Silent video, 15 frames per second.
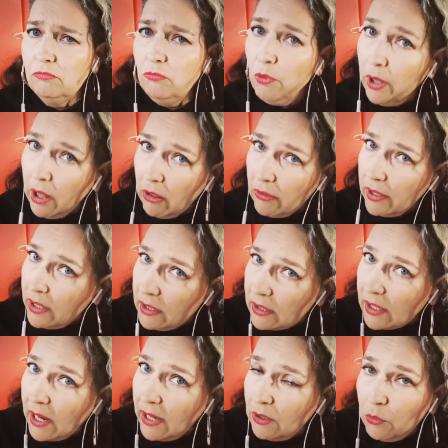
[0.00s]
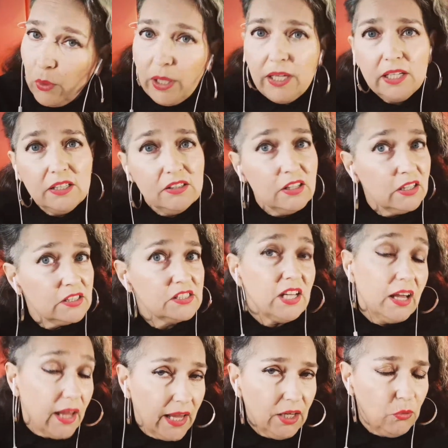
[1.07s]
Well, in a kind of way it does
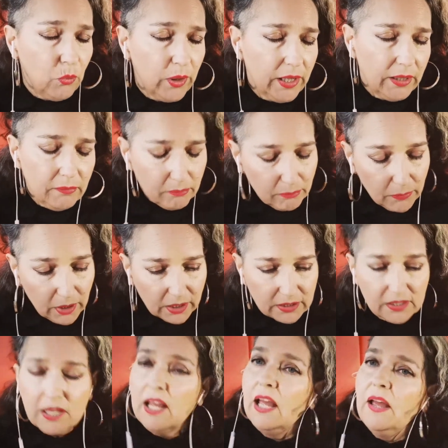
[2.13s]
anyway, but